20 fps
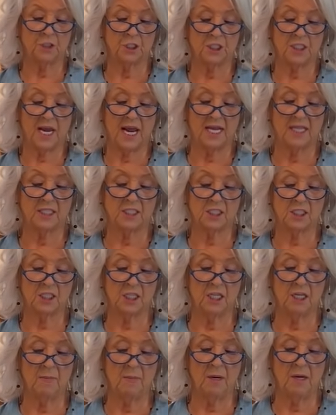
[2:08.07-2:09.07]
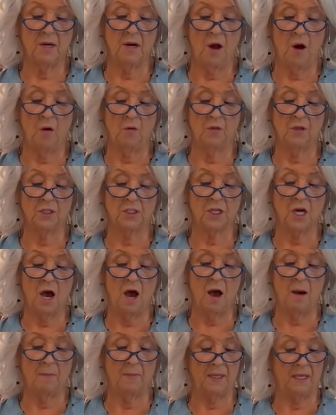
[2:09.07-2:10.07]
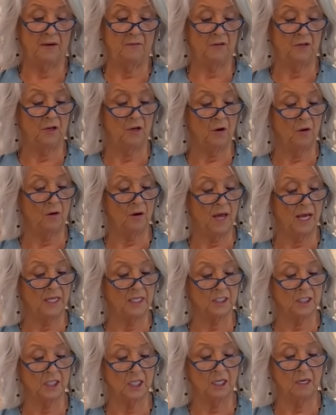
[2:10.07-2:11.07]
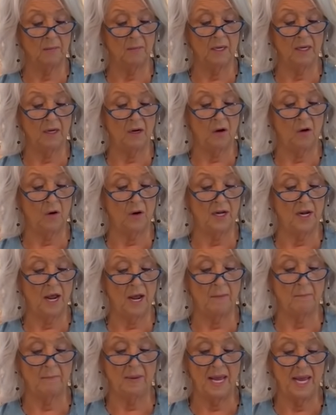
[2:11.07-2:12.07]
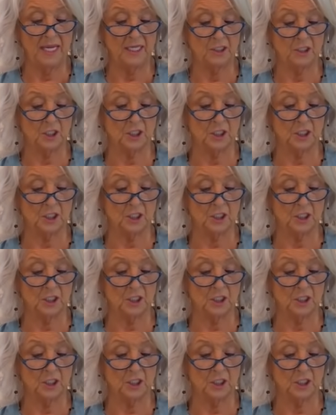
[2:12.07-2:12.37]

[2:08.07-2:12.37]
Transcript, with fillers: just add cinnamon on the top, and if you don't like cinnamon or nutmeg,